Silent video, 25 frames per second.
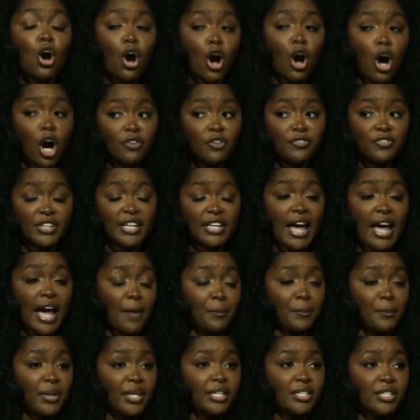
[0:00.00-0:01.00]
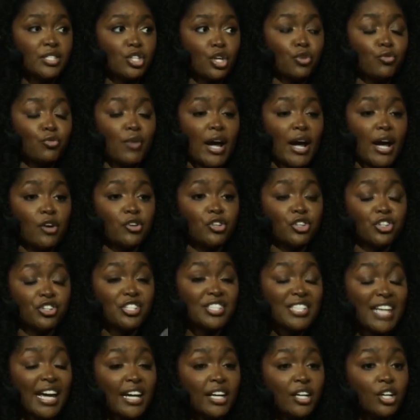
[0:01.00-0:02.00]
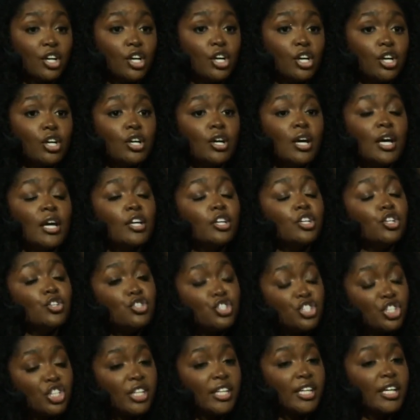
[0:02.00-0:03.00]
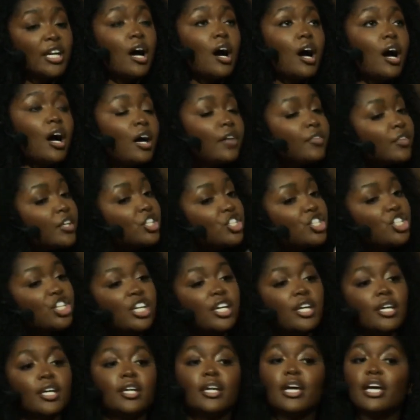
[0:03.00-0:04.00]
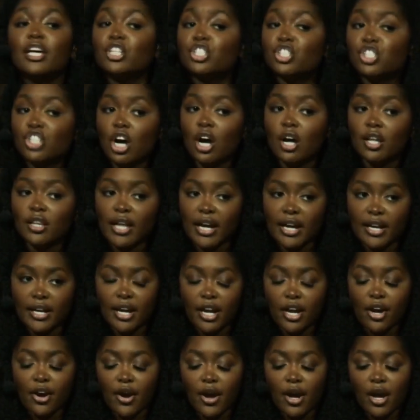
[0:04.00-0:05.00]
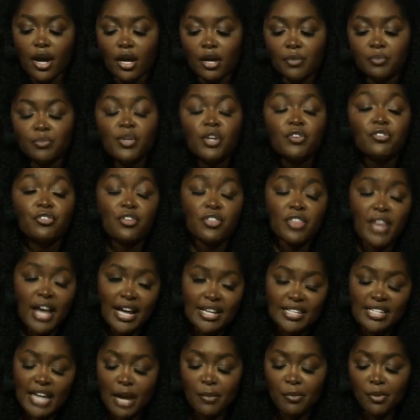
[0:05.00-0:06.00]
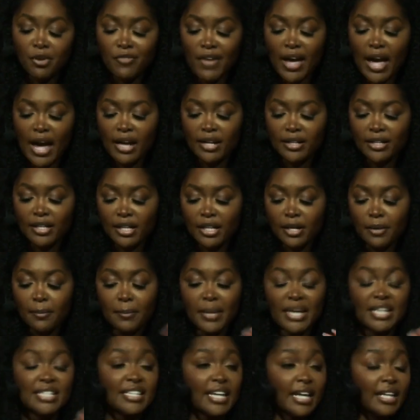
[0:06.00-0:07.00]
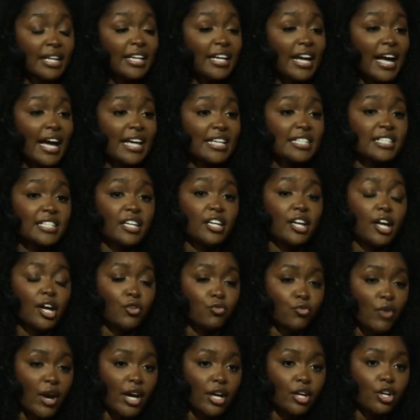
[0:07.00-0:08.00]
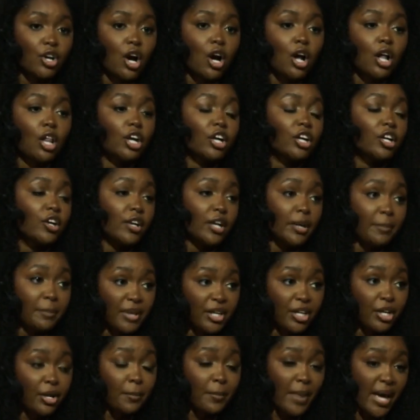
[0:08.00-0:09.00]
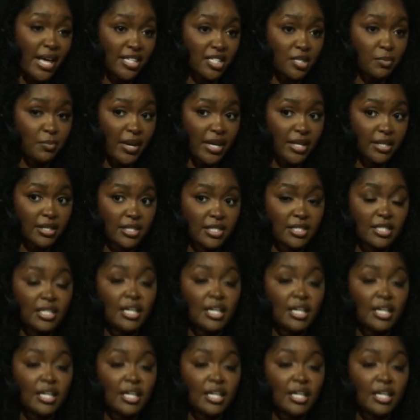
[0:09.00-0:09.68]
Often happens around your cycle, usually on the chin and jawline area. For that type of acne, mandelic acid and retinol are going to be your best bets.